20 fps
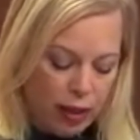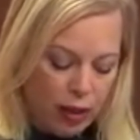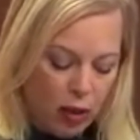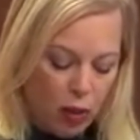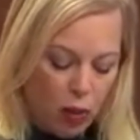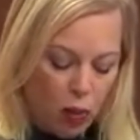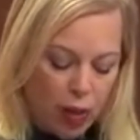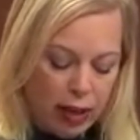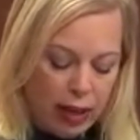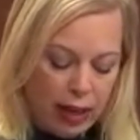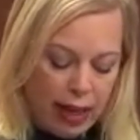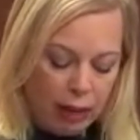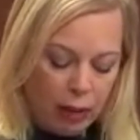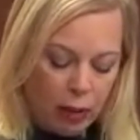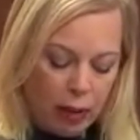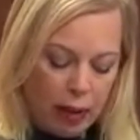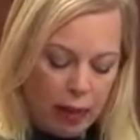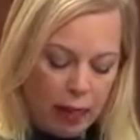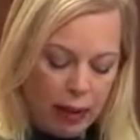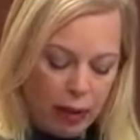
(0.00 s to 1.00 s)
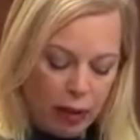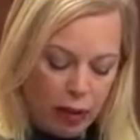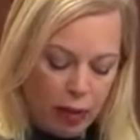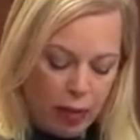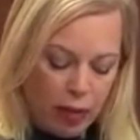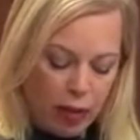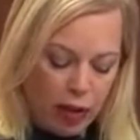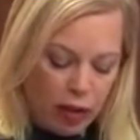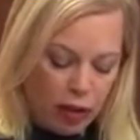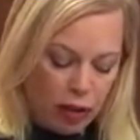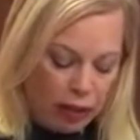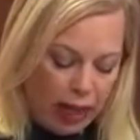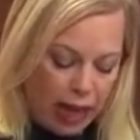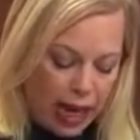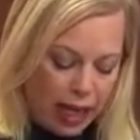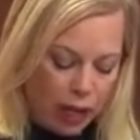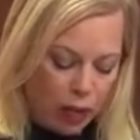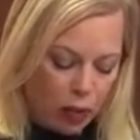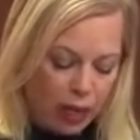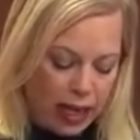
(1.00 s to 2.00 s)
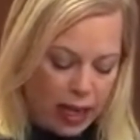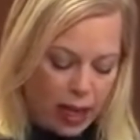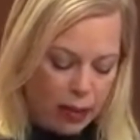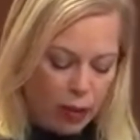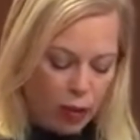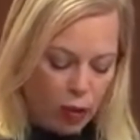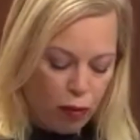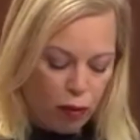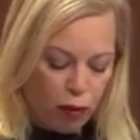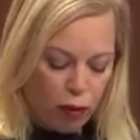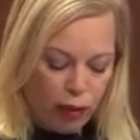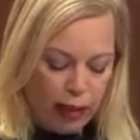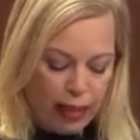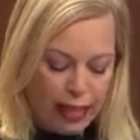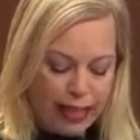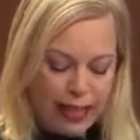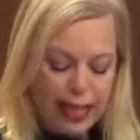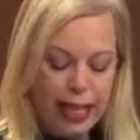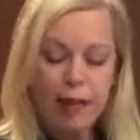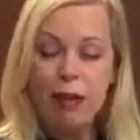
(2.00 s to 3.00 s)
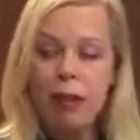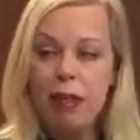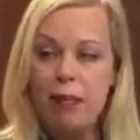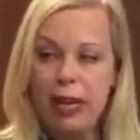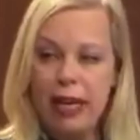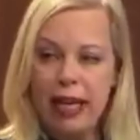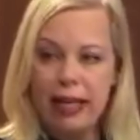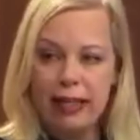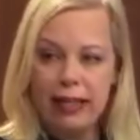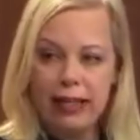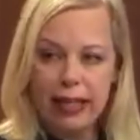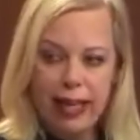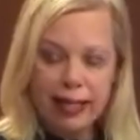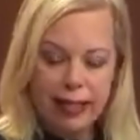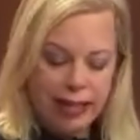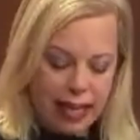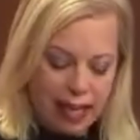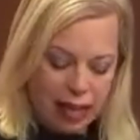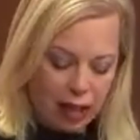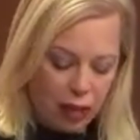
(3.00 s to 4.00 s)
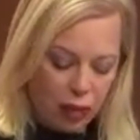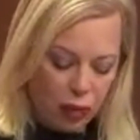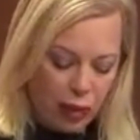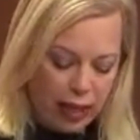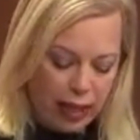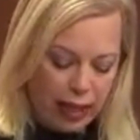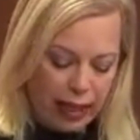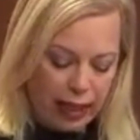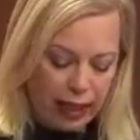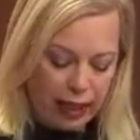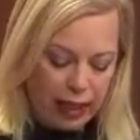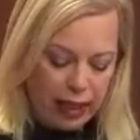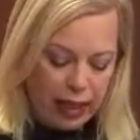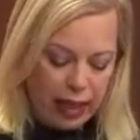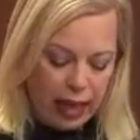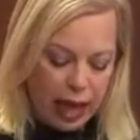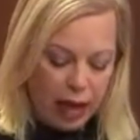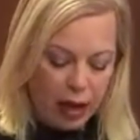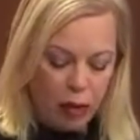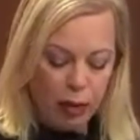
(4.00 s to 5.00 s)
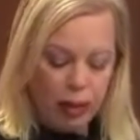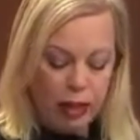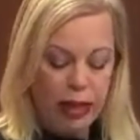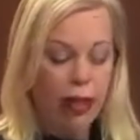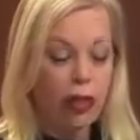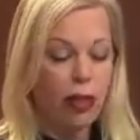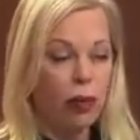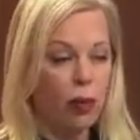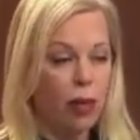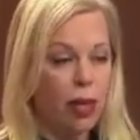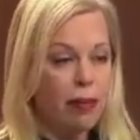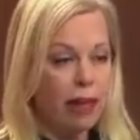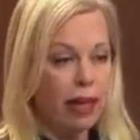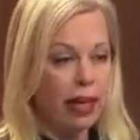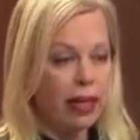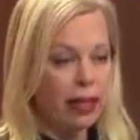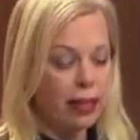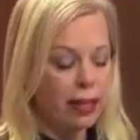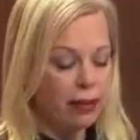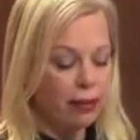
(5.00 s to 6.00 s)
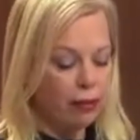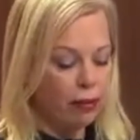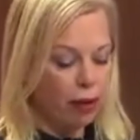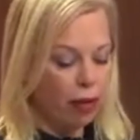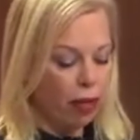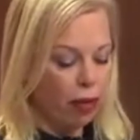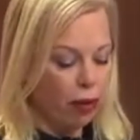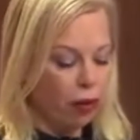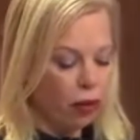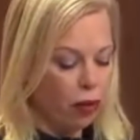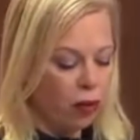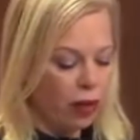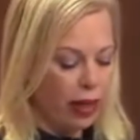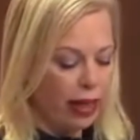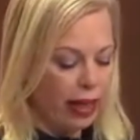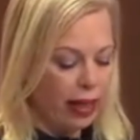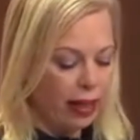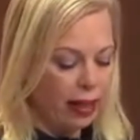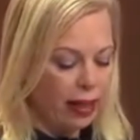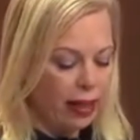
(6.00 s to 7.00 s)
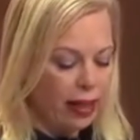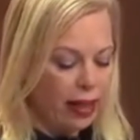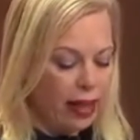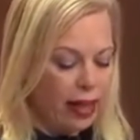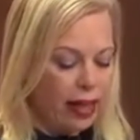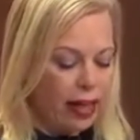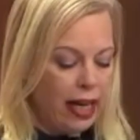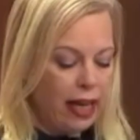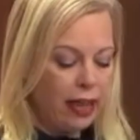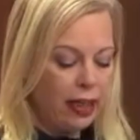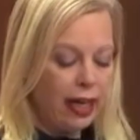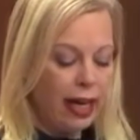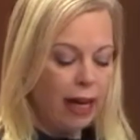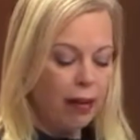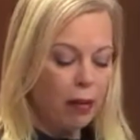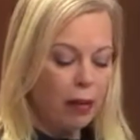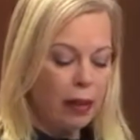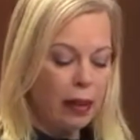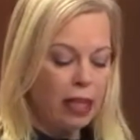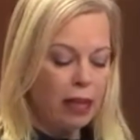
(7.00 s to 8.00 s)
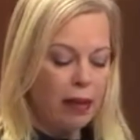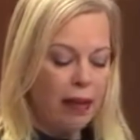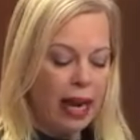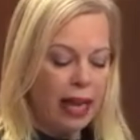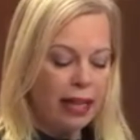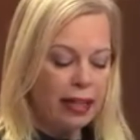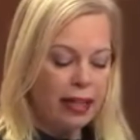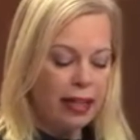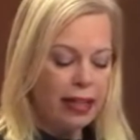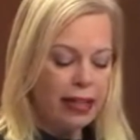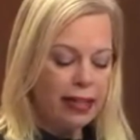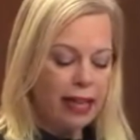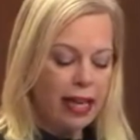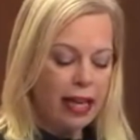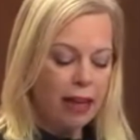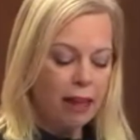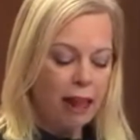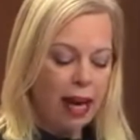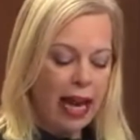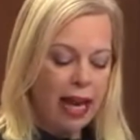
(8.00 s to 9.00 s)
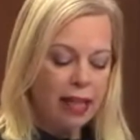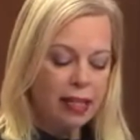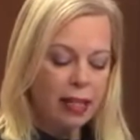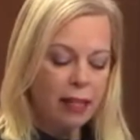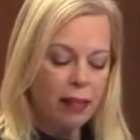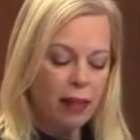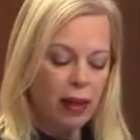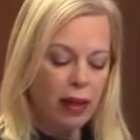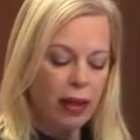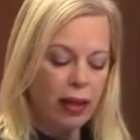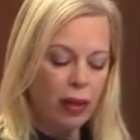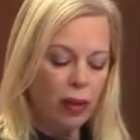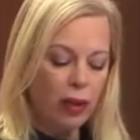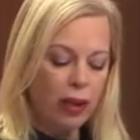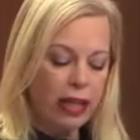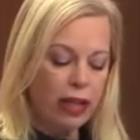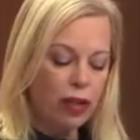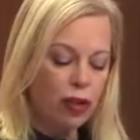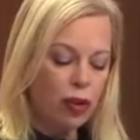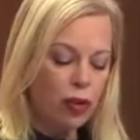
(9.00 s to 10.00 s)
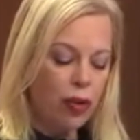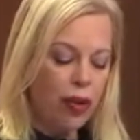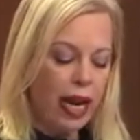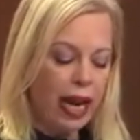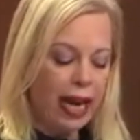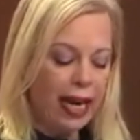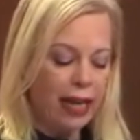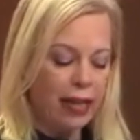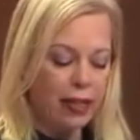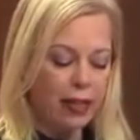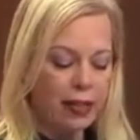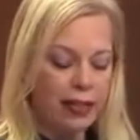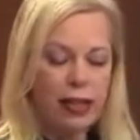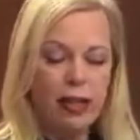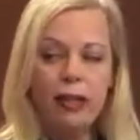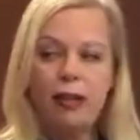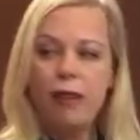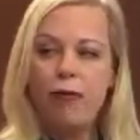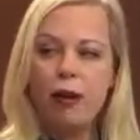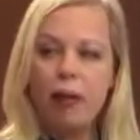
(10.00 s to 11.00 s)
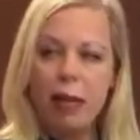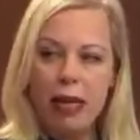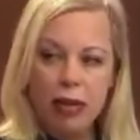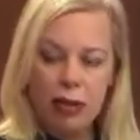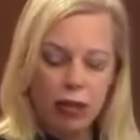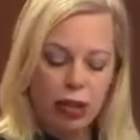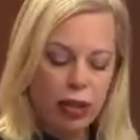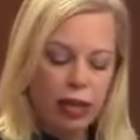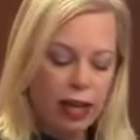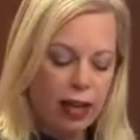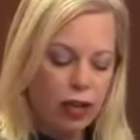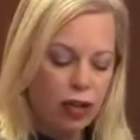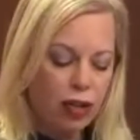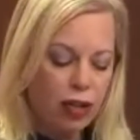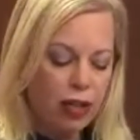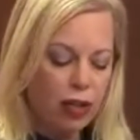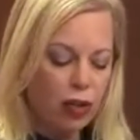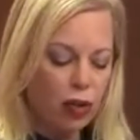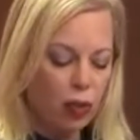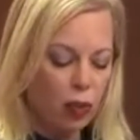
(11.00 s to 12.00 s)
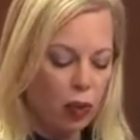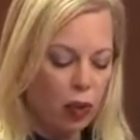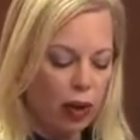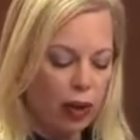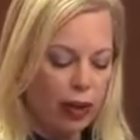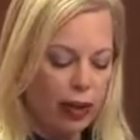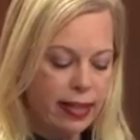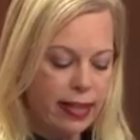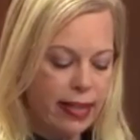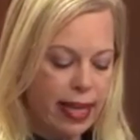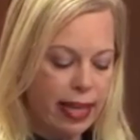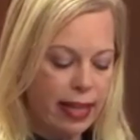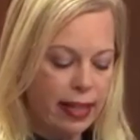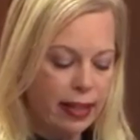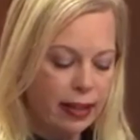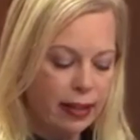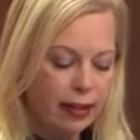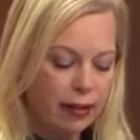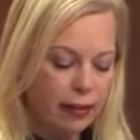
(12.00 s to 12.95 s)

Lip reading: One government bill sponsor last week spoke for only 7 minutes at second reading and only 3 minutes for third reading. Yet the government demanded the Senate pass the bill in only 2 days, from introduction to royal assent.